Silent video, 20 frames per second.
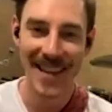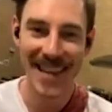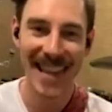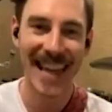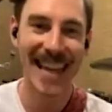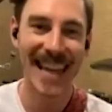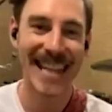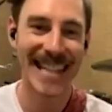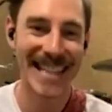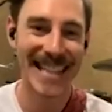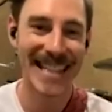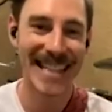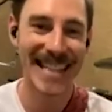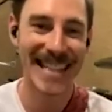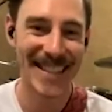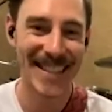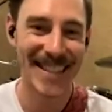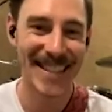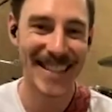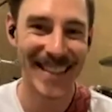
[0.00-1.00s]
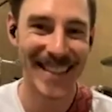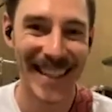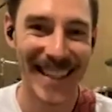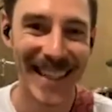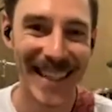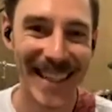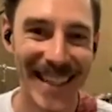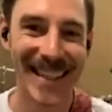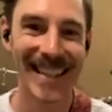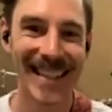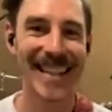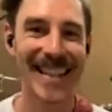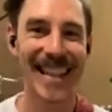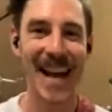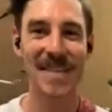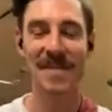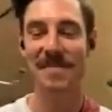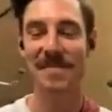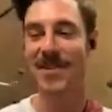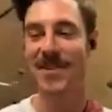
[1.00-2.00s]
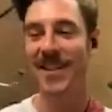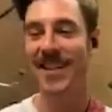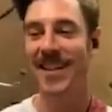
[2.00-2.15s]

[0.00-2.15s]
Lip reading: Thanks to the clapping. Appreciate it.